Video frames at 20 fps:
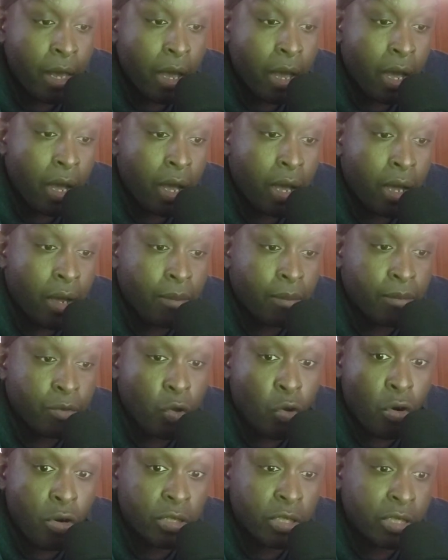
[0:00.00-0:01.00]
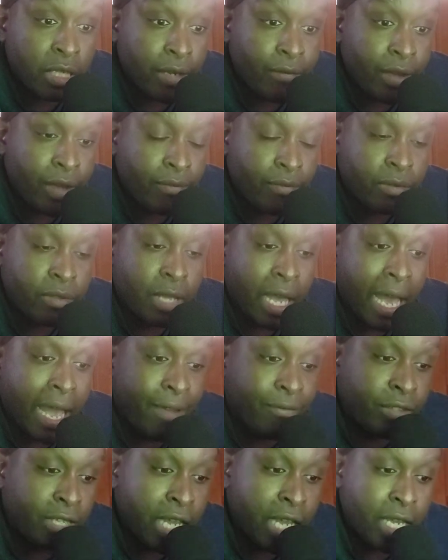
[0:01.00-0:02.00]
um, courses I've have, I
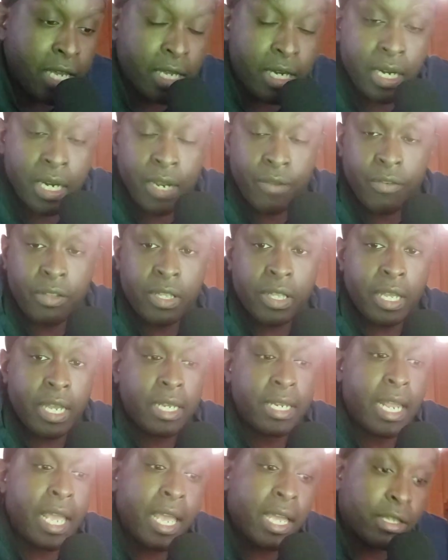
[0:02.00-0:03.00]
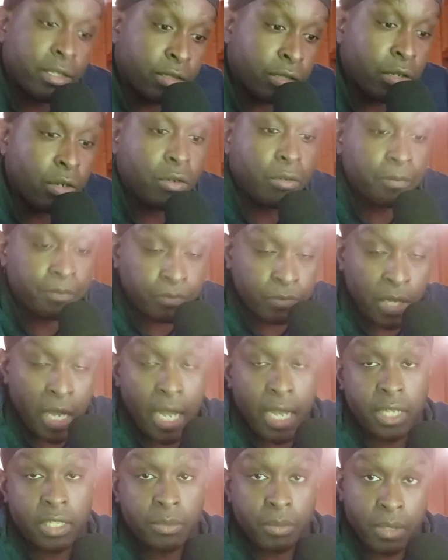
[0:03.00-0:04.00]
have taken, and everything like that. So
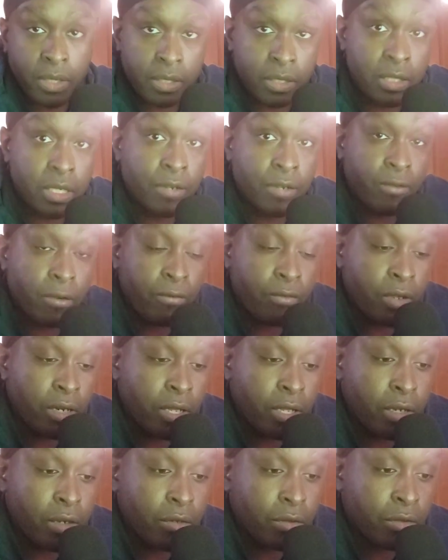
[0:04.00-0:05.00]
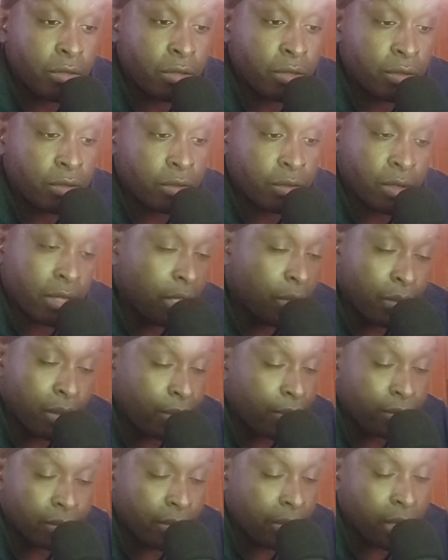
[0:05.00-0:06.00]
I split into different videos. So
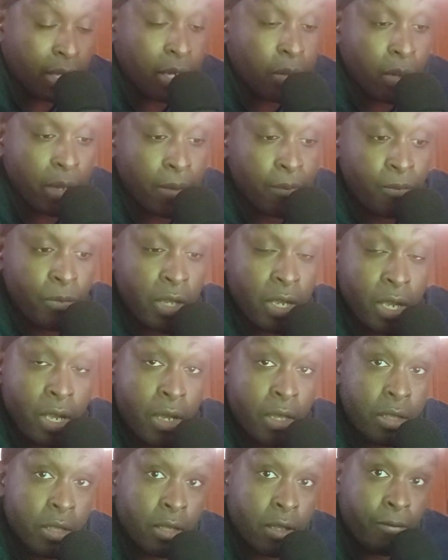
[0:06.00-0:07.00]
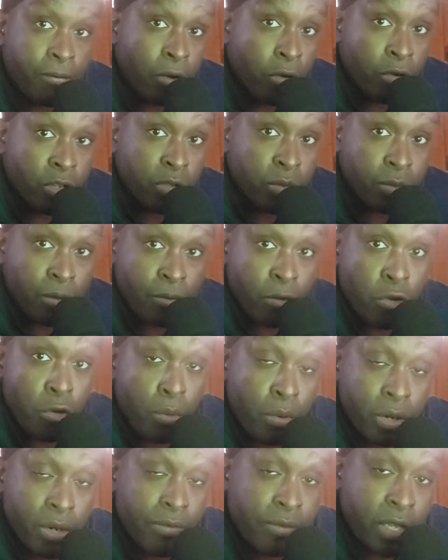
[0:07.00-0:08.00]
anyway, anyway, the focus, the focal
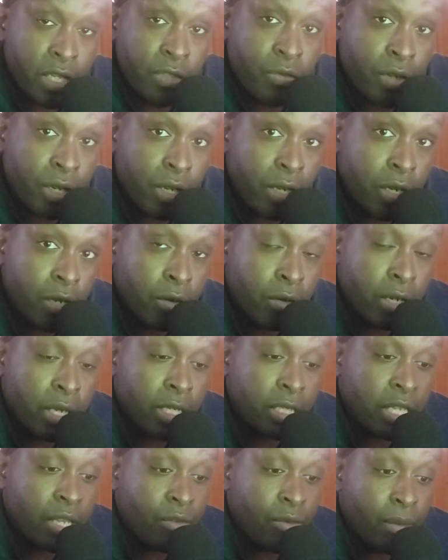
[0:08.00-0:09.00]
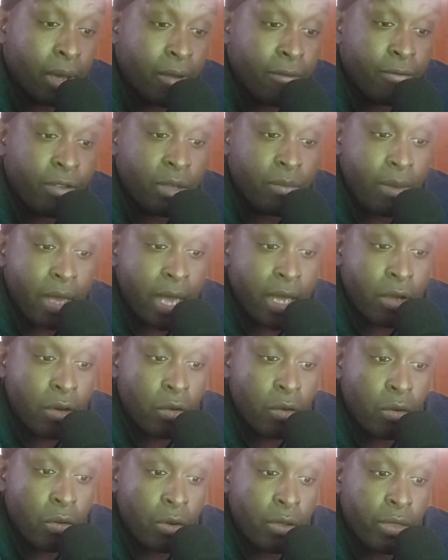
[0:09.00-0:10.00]
point of this video is giving my feedback
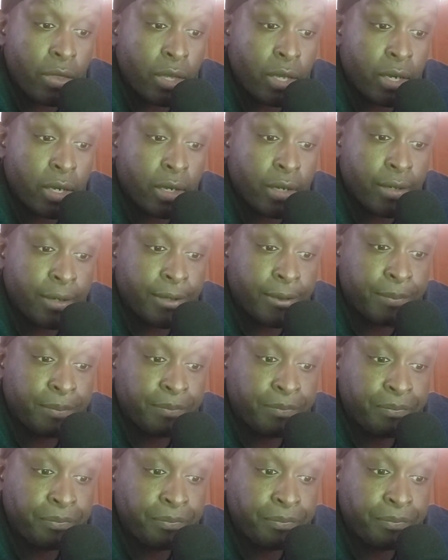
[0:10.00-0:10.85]
on the,